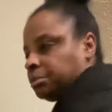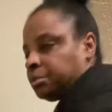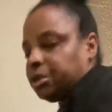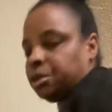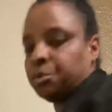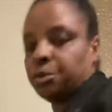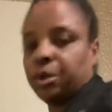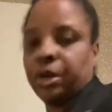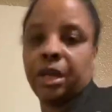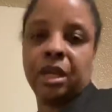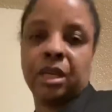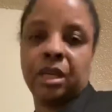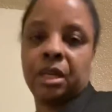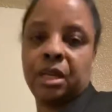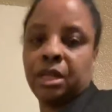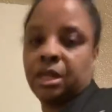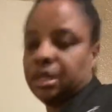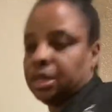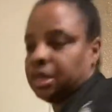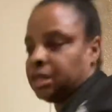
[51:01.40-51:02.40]
to be
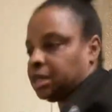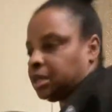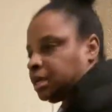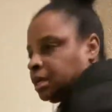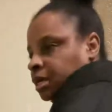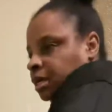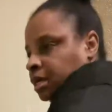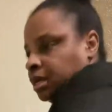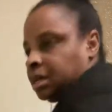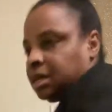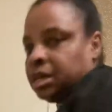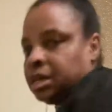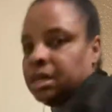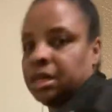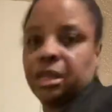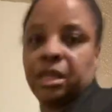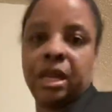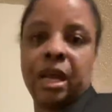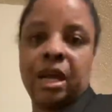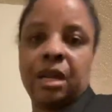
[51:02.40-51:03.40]
waiting
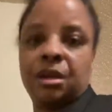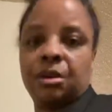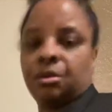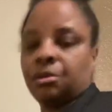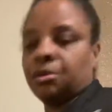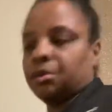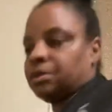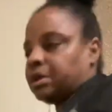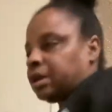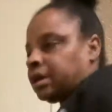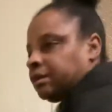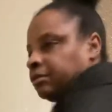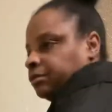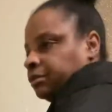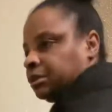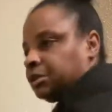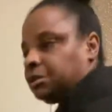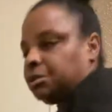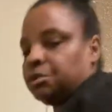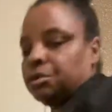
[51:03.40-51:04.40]
that long
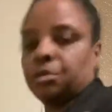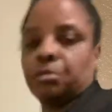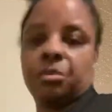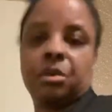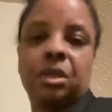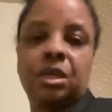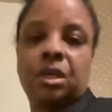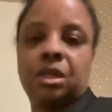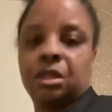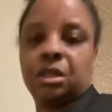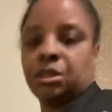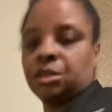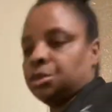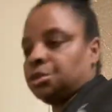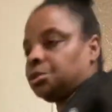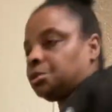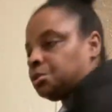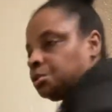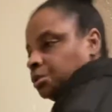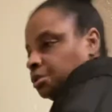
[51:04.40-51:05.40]
after you completed
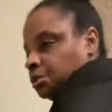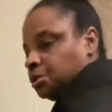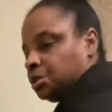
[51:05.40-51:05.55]
school.